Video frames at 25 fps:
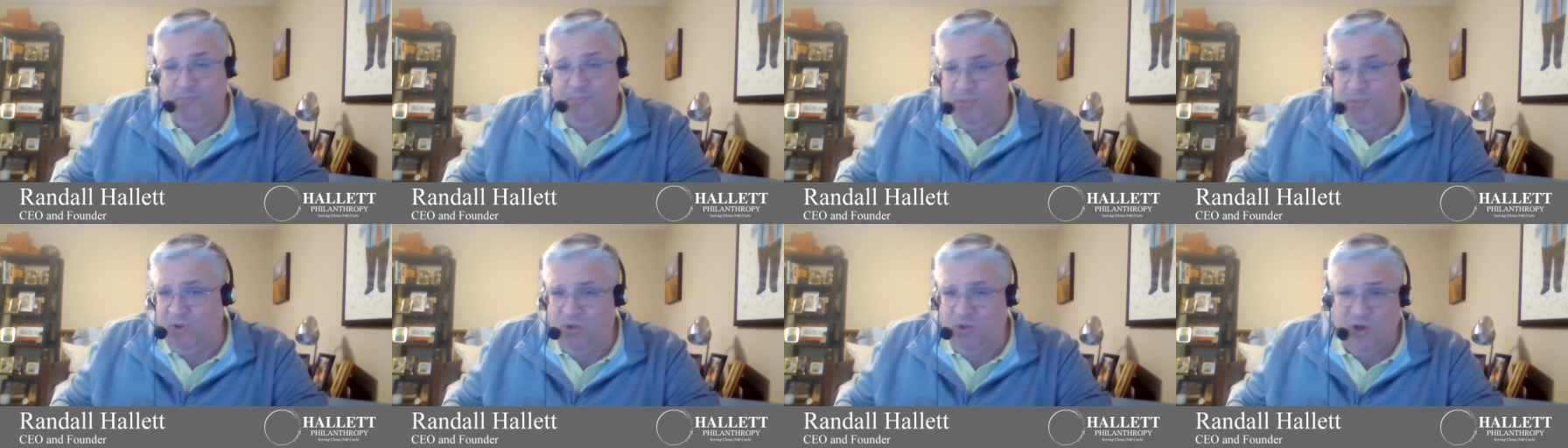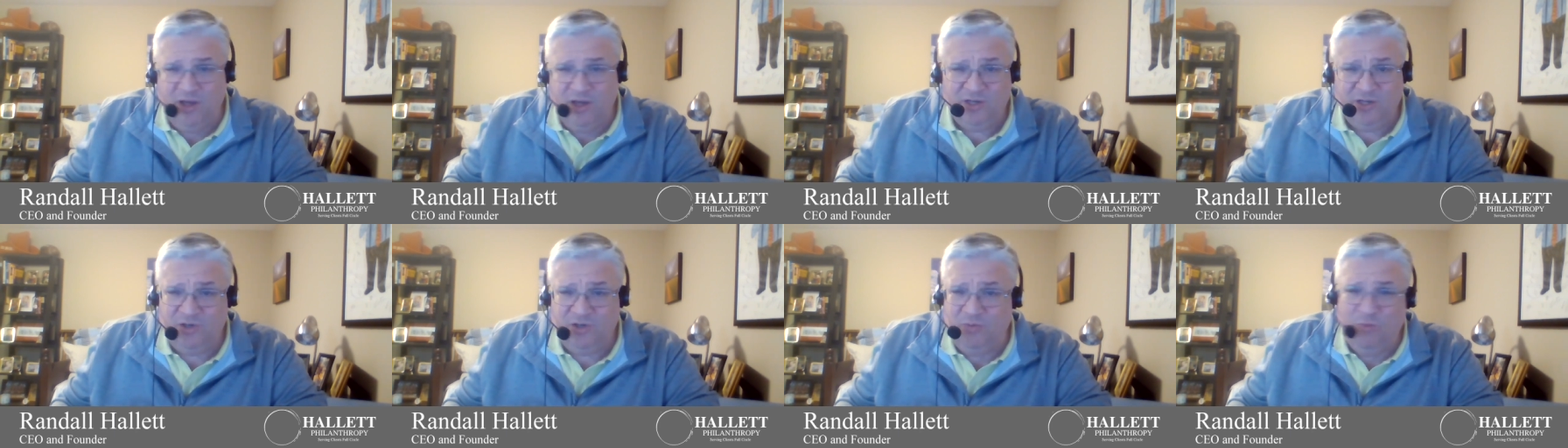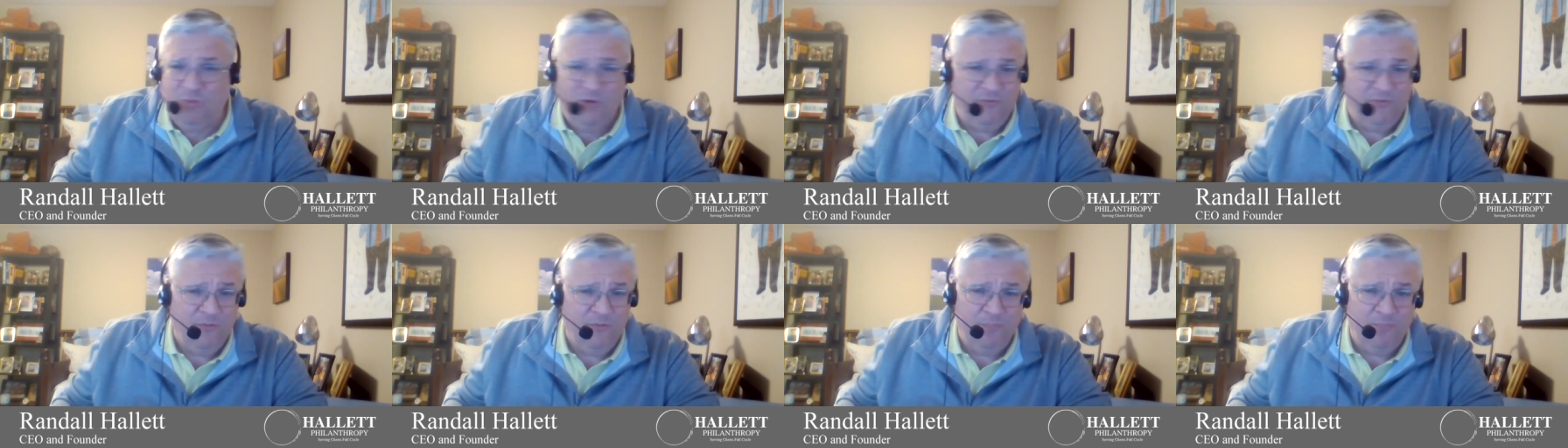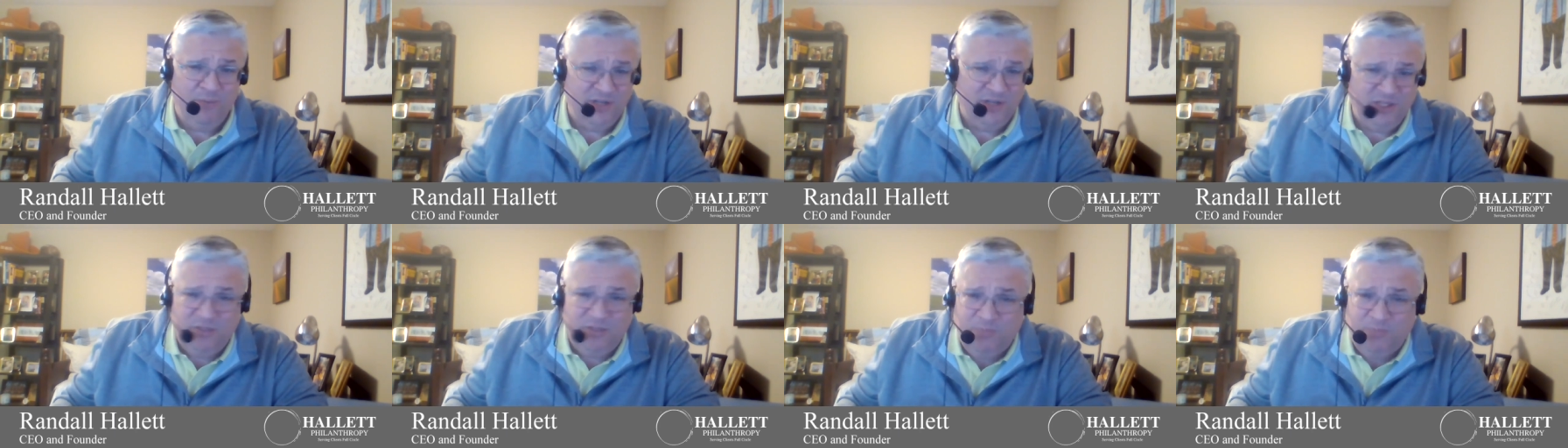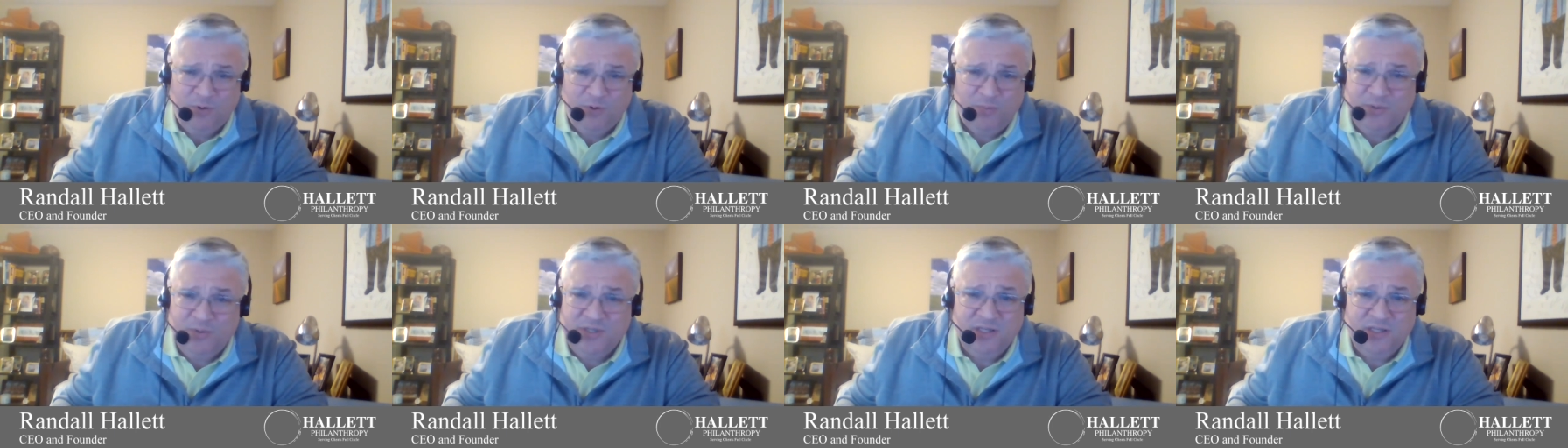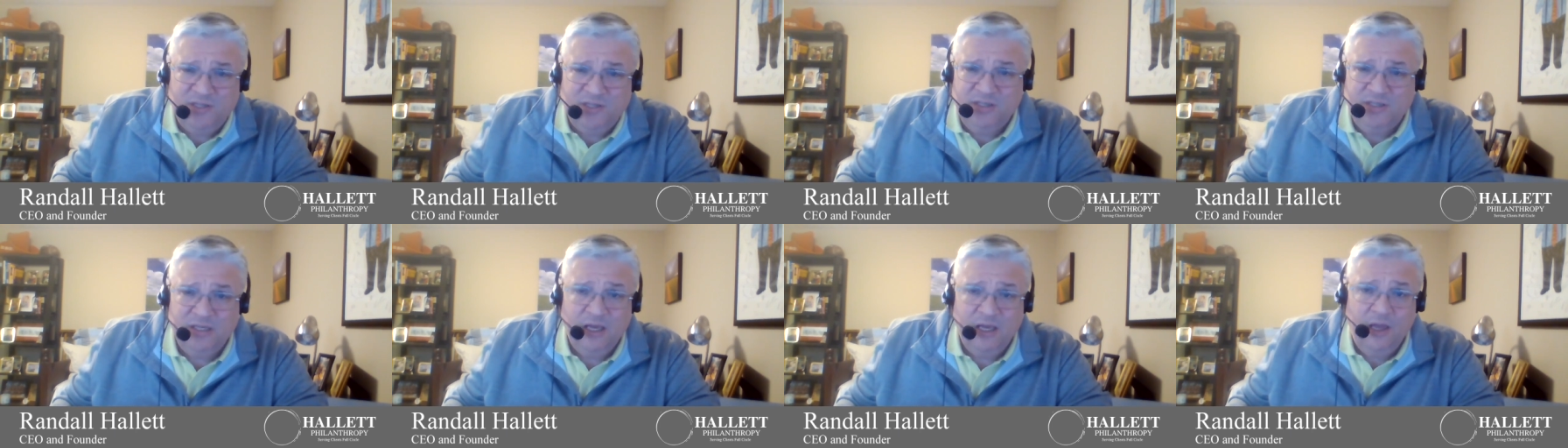belong to more for business
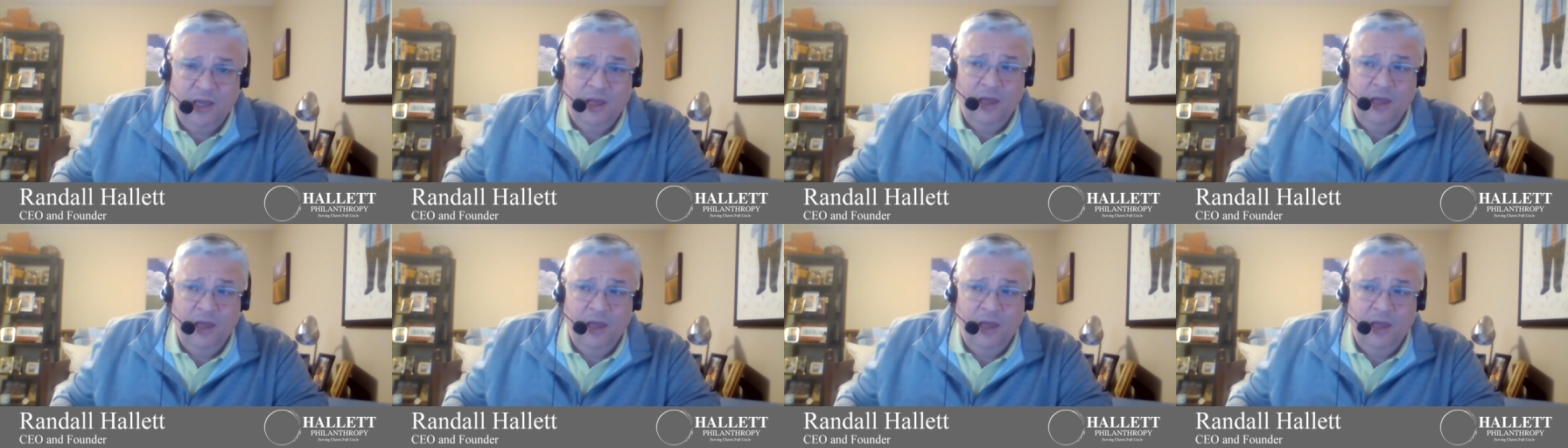purposes,